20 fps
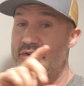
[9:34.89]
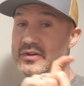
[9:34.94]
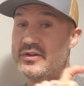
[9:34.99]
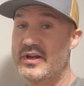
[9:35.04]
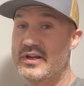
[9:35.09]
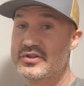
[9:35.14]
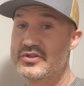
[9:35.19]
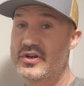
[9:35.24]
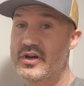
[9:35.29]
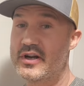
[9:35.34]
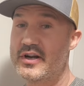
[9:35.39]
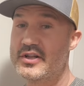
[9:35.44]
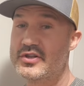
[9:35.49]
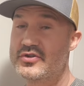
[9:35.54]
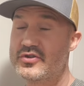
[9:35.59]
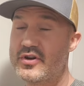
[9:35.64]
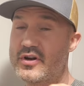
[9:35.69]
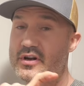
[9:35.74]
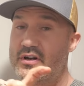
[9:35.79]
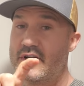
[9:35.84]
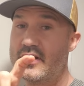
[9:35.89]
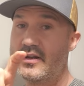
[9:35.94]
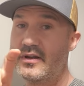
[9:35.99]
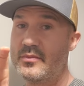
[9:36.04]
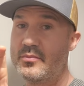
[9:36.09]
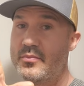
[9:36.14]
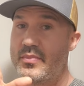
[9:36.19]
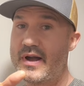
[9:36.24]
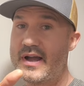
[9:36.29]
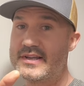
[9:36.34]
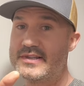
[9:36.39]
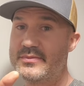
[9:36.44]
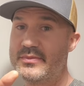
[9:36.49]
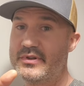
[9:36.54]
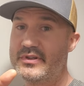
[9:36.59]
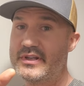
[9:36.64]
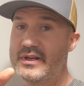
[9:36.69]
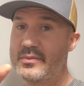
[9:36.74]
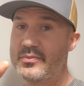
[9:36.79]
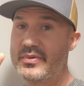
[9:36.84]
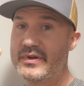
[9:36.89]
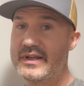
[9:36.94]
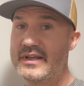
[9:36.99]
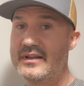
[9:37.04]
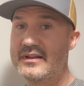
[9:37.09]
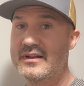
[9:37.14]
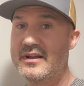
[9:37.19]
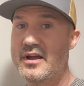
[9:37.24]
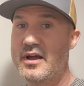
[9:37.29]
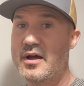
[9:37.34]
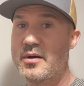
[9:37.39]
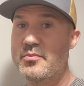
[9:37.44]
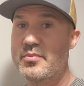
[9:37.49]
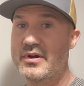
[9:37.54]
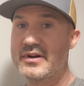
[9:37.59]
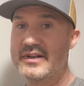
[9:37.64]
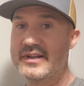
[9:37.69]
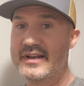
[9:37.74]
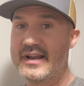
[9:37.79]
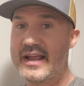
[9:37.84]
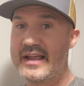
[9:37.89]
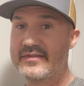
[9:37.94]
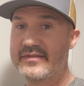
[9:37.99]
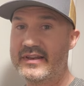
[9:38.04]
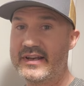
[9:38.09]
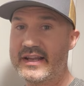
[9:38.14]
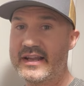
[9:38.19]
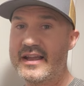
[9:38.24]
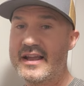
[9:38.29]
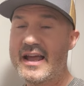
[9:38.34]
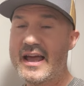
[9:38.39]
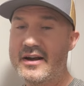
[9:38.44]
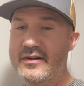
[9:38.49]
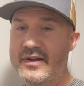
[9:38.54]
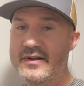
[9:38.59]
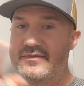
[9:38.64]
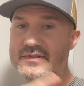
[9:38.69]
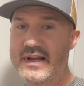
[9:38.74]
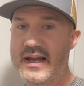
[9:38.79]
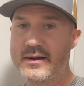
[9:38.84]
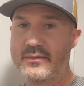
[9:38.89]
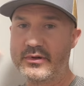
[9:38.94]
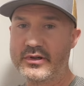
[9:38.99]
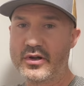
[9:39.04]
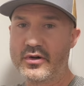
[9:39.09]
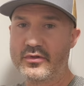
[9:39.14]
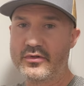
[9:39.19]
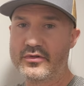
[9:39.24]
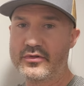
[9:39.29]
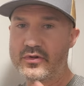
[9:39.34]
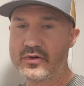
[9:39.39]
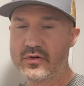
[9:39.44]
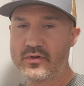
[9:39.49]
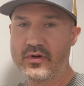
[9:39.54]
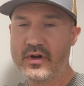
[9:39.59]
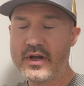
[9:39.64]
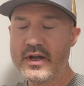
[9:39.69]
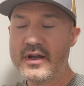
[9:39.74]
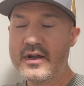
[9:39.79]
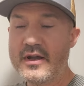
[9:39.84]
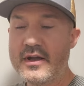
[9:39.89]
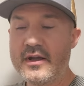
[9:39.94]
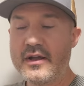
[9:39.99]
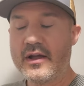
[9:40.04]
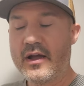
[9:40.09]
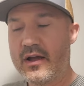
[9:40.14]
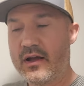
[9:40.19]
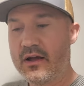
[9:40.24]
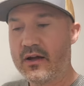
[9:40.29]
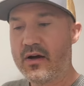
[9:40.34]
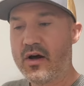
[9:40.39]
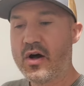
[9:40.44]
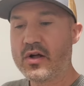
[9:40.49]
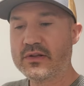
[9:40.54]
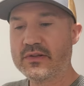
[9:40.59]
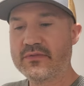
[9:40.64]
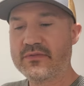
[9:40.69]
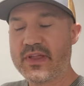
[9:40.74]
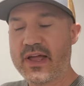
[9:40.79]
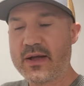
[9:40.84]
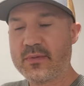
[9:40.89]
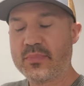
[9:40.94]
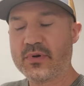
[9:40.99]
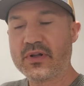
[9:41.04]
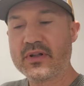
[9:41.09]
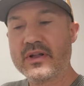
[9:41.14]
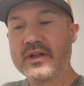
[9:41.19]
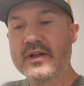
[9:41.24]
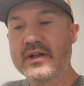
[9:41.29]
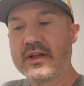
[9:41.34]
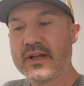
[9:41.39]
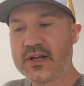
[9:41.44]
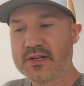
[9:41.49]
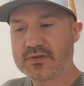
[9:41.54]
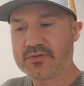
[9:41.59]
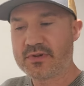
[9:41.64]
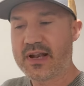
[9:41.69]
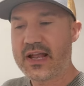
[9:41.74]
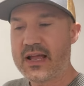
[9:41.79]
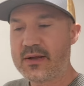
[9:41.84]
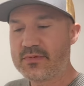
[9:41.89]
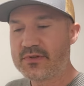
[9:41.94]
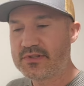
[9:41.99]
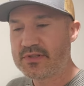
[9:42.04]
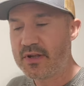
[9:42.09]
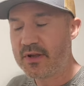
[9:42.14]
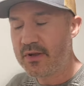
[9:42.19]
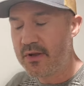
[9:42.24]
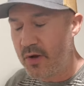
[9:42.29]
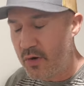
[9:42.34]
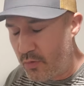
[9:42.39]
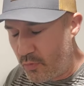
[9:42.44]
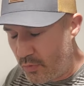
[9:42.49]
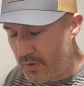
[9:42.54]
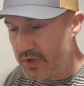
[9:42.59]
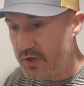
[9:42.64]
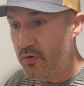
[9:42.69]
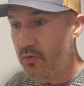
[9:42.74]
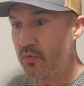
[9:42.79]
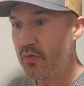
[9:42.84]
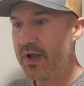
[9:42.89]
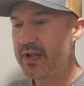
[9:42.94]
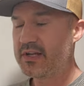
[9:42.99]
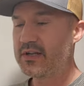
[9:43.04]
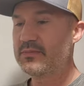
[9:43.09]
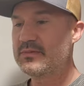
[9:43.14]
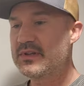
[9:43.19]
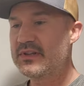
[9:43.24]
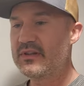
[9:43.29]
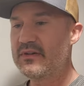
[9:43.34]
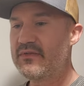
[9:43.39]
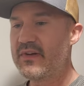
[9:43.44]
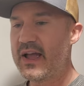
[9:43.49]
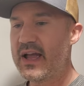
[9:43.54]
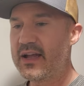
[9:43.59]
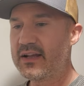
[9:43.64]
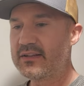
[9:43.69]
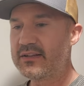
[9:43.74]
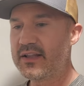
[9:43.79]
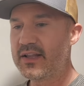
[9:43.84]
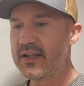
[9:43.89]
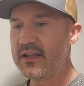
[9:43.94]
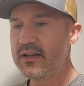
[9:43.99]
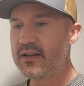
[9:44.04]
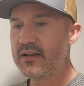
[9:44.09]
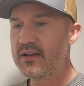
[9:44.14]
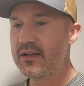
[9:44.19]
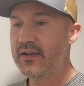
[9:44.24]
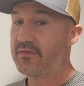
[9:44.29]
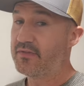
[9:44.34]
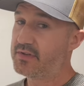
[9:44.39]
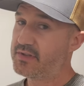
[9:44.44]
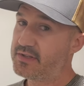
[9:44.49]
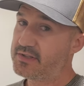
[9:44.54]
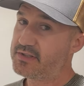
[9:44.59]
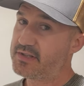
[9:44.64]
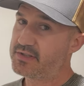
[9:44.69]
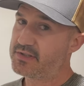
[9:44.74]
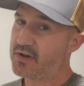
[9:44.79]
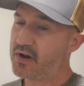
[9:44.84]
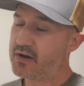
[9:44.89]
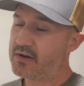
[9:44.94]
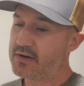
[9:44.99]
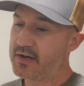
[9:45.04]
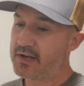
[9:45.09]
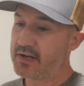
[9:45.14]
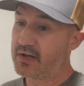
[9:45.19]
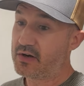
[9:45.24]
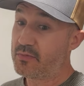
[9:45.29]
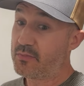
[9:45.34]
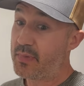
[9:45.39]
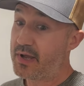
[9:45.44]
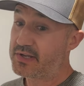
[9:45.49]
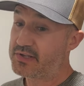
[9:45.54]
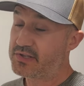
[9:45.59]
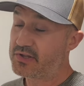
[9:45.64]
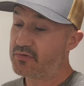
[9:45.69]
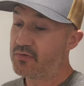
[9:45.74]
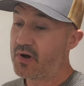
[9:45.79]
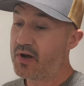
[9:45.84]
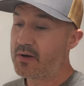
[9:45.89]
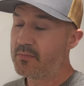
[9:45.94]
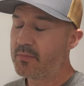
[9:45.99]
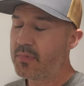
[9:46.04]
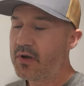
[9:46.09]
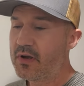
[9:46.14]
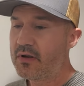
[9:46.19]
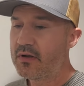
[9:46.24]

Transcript: You got Chuck in a Truck, Possibility Pete, Abundant Anthony. I don't have time to go through uh, all of that, but here's what happens. When you wake up to the fact that, and this is disheartening, it'll mess you up.